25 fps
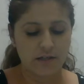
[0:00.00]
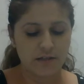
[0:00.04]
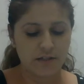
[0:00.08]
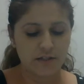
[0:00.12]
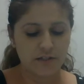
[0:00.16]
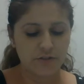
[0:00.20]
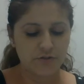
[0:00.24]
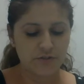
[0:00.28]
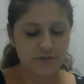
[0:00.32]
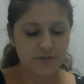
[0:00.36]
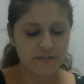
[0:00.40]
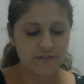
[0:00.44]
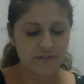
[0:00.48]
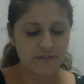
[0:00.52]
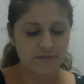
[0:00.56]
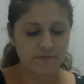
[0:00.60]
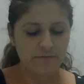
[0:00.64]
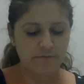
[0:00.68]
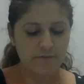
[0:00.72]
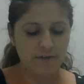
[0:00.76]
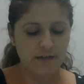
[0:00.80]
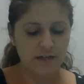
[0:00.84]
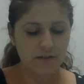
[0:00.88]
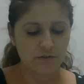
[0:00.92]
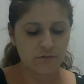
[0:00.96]
Interesting
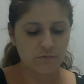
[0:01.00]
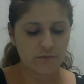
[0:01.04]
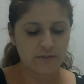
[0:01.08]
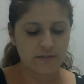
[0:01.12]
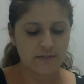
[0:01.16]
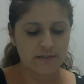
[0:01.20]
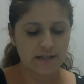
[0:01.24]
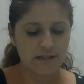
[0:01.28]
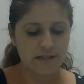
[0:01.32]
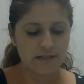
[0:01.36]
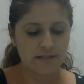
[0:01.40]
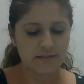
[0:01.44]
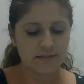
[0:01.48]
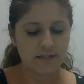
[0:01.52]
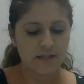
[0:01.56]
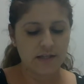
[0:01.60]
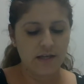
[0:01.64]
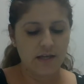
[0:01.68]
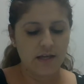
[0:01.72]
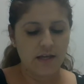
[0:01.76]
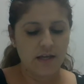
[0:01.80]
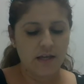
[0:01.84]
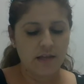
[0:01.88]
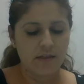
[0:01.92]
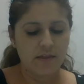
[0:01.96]
fact was that
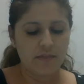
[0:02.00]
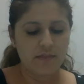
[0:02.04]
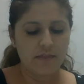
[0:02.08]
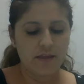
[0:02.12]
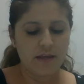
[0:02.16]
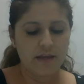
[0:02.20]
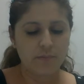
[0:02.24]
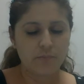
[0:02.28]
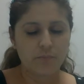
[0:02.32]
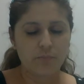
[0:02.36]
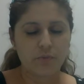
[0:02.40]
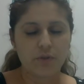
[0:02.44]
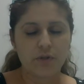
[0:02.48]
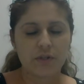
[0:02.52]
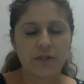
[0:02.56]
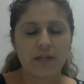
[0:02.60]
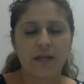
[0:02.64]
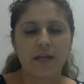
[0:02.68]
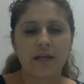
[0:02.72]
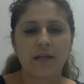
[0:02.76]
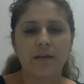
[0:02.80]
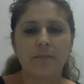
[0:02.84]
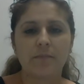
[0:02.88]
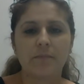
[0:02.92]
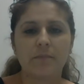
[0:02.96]
they put
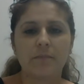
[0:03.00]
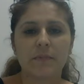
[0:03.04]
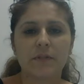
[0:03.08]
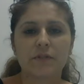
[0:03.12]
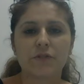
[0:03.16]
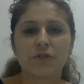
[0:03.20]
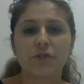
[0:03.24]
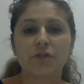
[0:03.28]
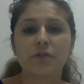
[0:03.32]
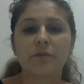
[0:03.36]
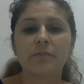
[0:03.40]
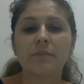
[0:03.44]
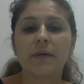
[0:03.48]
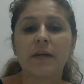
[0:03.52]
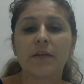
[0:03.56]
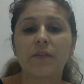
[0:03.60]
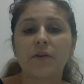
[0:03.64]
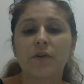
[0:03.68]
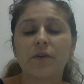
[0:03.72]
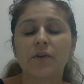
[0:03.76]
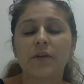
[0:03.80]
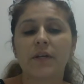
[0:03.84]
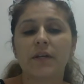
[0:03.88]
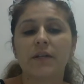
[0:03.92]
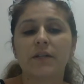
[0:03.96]
a maternal
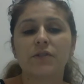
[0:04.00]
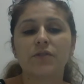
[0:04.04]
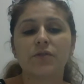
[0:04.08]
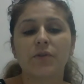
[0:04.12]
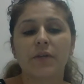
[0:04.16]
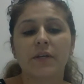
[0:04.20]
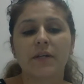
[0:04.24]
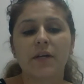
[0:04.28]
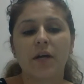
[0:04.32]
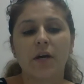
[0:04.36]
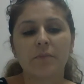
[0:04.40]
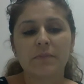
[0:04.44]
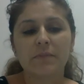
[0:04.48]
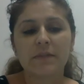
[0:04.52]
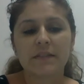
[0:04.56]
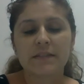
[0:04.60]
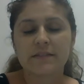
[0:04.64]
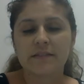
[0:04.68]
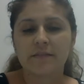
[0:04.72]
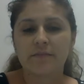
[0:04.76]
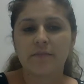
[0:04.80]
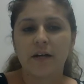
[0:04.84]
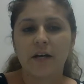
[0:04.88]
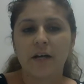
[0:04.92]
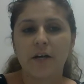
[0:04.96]
mother into a complex
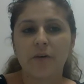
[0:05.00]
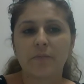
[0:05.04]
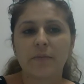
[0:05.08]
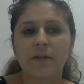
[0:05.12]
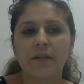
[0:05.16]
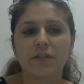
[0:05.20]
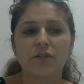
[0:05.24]
environment,